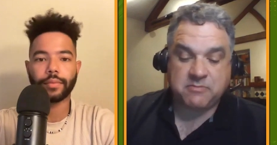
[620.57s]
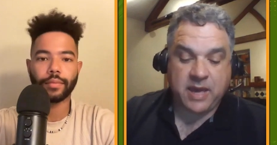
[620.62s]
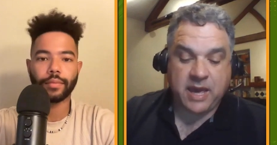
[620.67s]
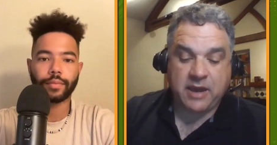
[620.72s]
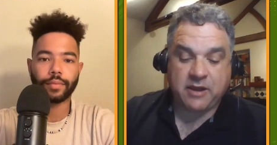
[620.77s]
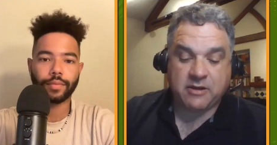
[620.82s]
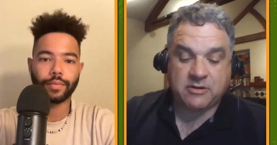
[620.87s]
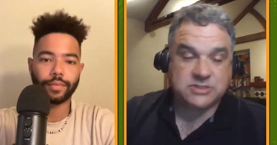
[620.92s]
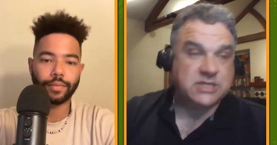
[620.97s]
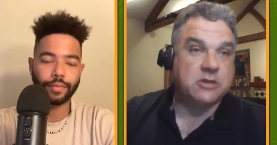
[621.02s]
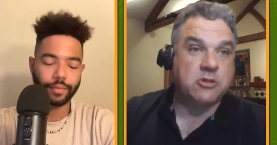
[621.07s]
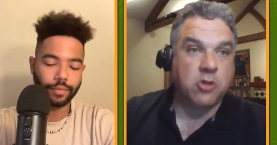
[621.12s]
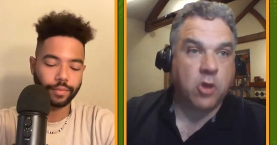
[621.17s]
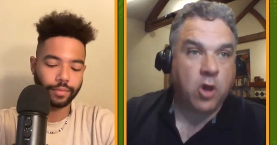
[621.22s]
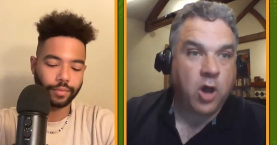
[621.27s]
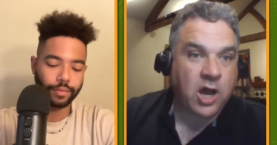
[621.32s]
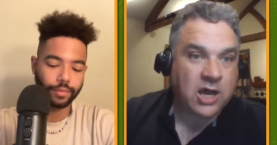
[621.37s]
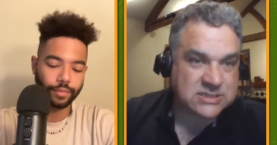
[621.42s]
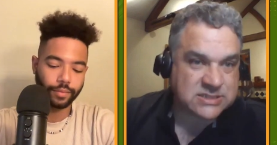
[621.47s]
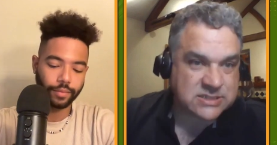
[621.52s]
Speaker 1: batters and
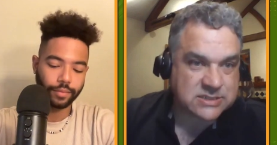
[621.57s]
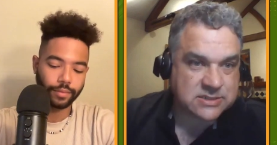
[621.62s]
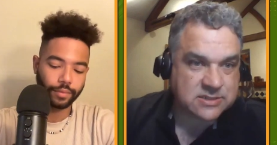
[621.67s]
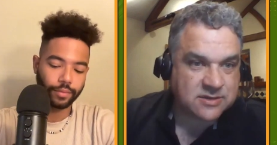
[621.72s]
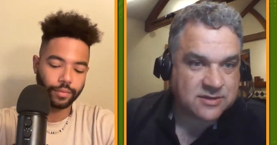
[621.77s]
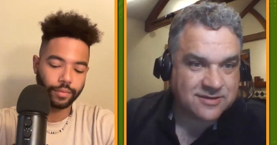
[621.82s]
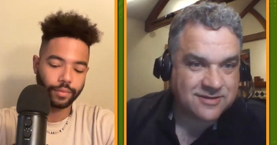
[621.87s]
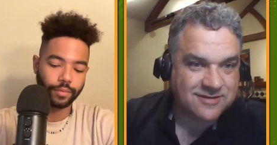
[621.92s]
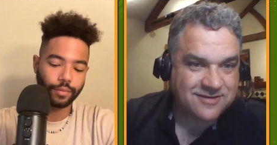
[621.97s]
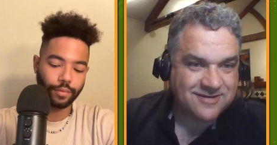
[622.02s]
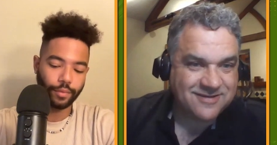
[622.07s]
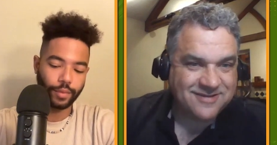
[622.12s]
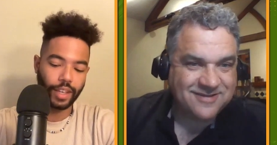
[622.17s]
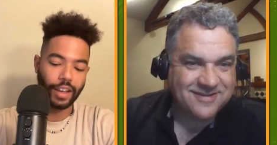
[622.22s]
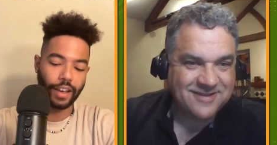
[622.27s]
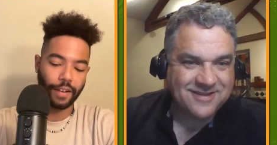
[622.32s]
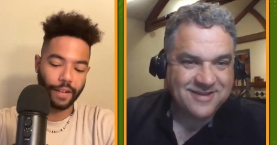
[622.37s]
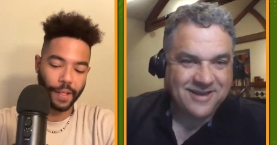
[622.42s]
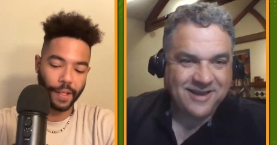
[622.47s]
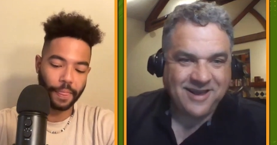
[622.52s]
lost.
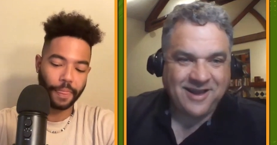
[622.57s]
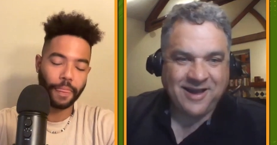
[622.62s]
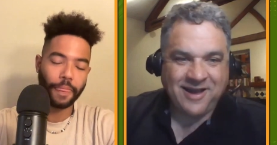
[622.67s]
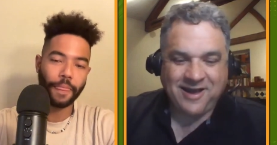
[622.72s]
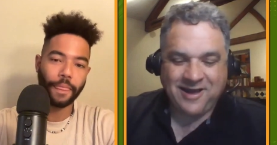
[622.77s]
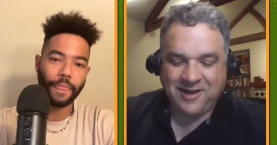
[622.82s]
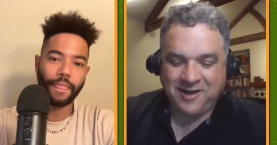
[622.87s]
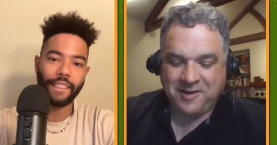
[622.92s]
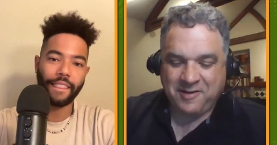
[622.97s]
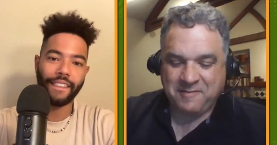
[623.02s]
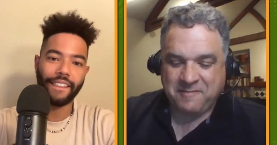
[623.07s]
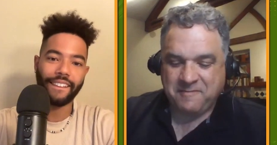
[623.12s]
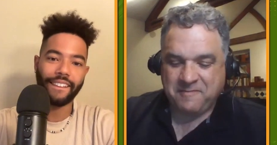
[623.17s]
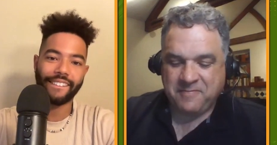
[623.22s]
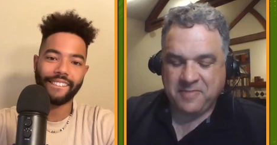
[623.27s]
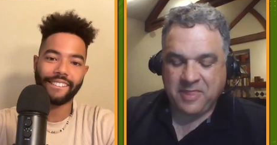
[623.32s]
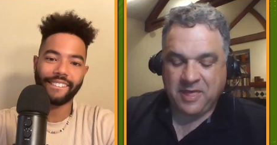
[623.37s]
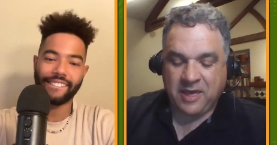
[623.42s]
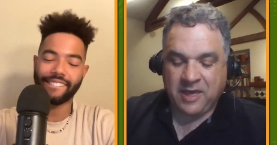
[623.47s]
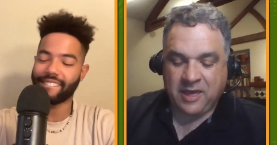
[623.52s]
Speaker 2: Yeah.
Speaker 1: Um,
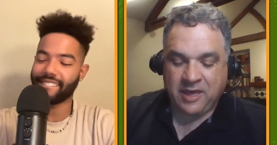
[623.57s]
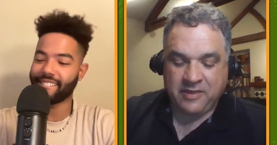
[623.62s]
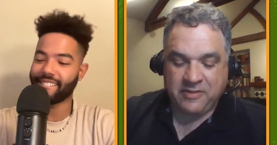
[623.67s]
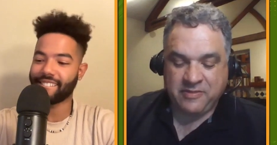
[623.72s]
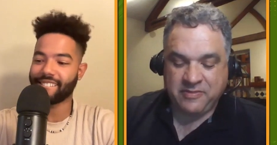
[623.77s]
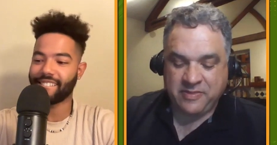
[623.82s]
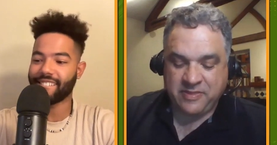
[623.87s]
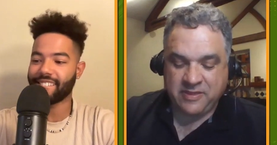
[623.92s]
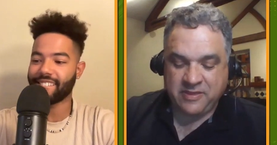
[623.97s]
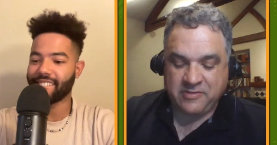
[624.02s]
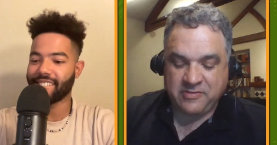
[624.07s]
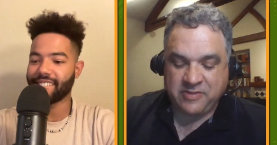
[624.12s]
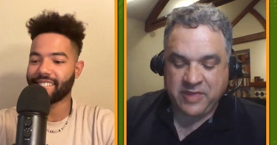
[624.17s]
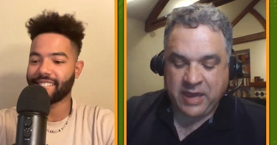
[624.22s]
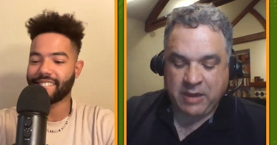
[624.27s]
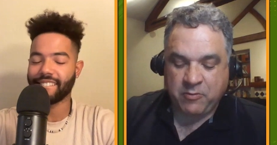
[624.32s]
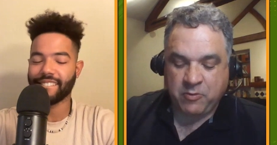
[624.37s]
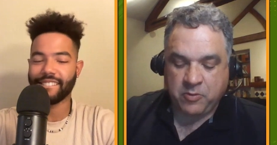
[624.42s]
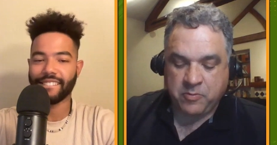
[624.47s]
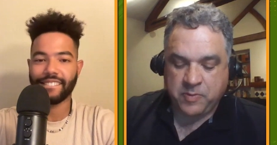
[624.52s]
uh,
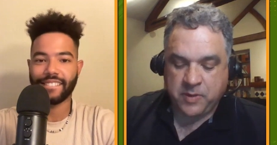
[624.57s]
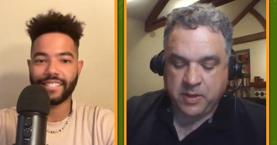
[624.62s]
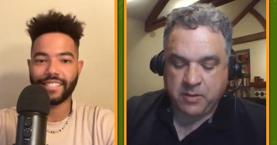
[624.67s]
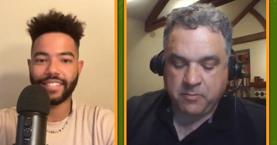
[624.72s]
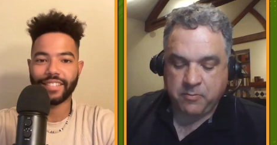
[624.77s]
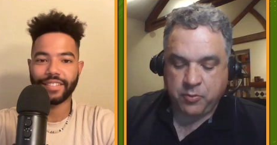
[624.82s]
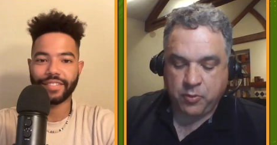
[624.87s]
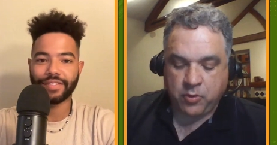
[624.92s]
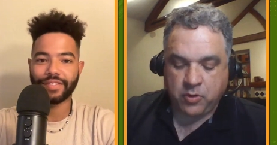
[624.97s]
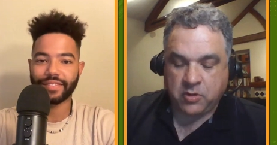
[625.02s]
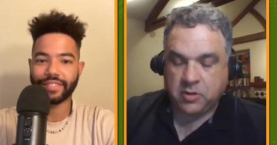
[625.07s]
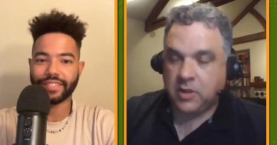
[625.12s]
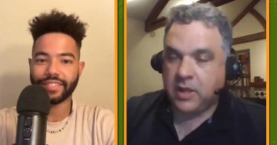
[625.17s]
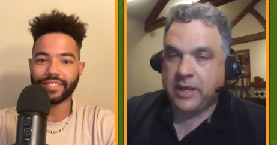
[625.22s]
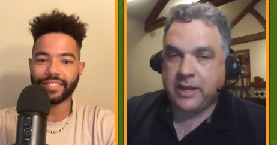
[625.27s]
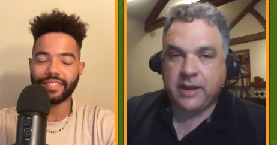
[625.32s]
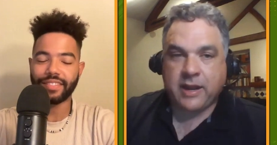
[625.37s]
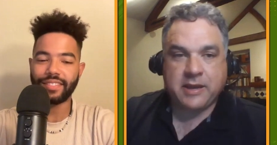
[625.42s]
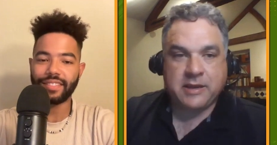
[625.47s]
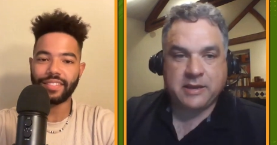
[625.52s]
that would be a
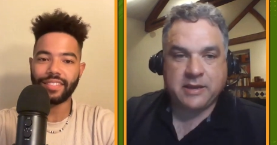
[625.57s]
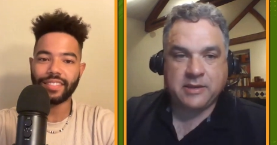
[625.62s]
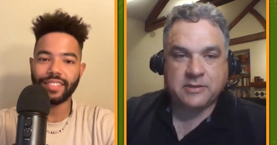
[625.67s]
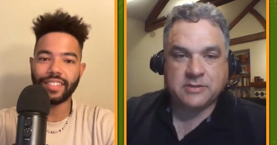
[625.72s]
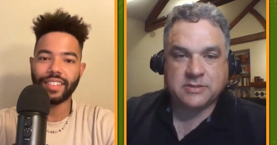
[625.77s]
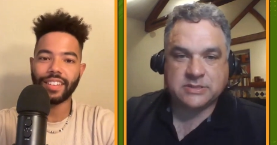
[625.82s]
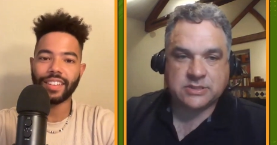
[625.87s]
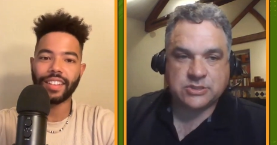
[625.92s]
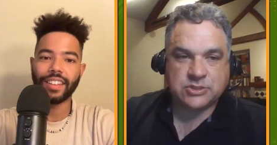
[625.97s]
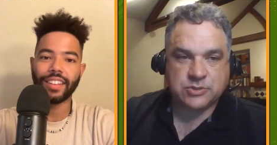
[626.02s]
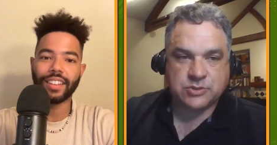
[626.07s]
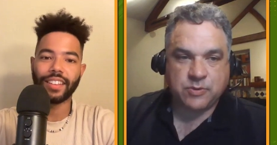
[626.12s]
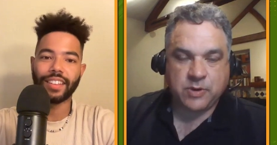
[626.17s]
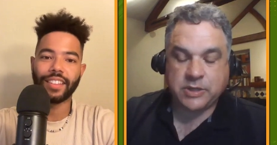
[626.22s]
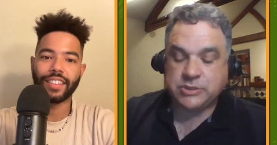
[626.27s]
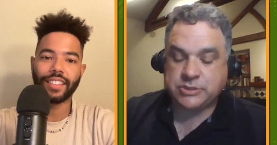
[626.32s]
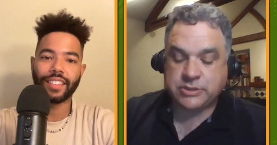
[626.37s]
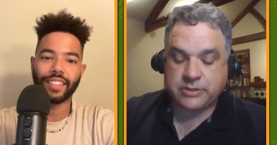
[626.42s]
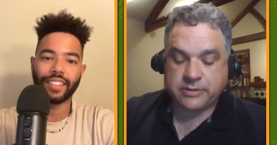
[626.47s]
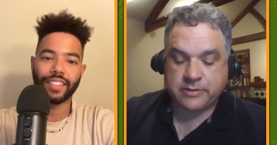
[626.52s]
borderline ideal
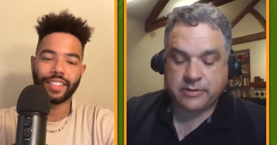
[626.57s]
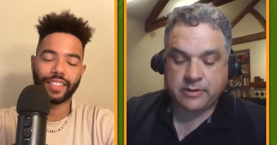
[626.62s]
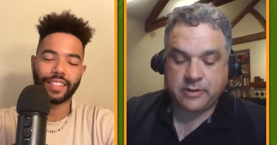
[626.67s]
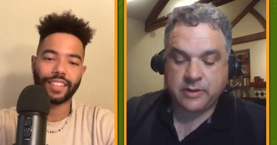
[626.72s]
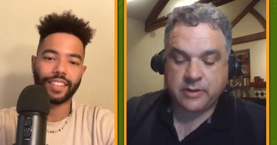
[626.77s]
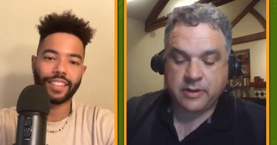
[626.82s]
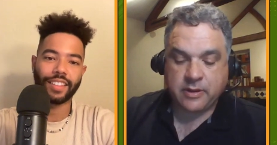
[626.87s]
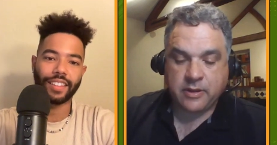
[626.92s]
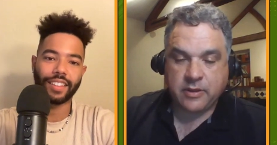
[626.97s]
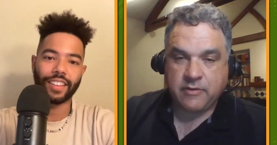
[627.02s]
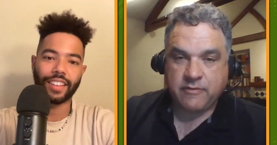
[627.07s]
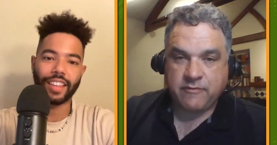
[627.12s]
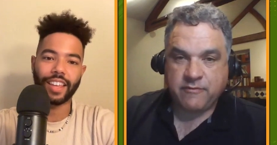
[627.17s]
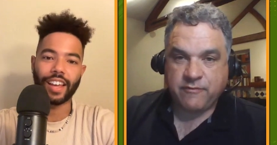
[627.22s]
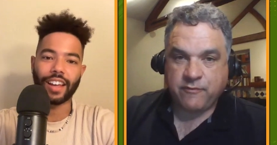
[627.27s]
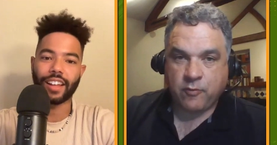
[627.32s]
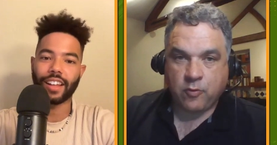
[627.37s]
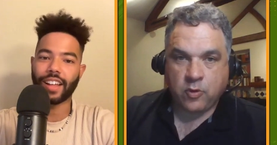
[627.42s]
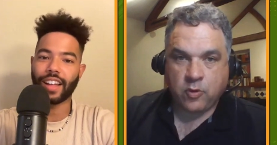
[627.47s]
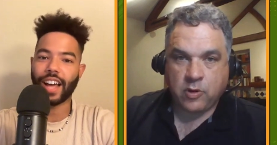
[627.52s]
situation.
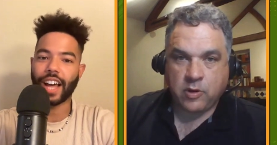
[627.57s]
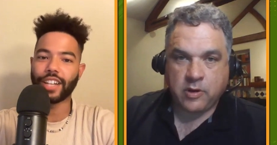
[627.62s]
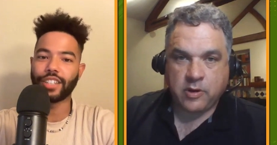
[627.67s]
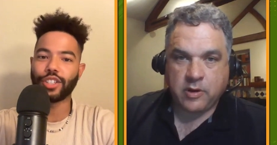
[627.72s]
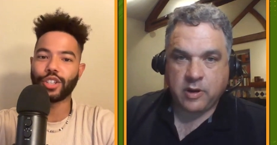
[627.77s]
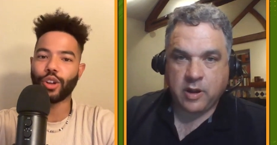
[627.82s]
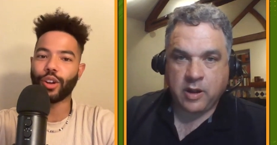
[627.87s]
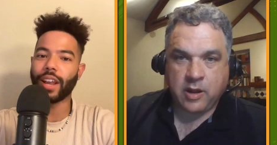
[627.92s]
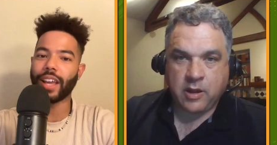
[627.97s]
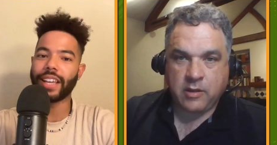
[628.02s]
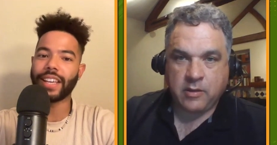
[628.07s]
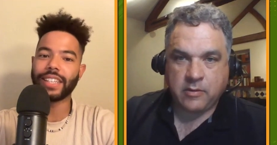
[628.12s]
Speaker 2: Yeah, for, I just don't like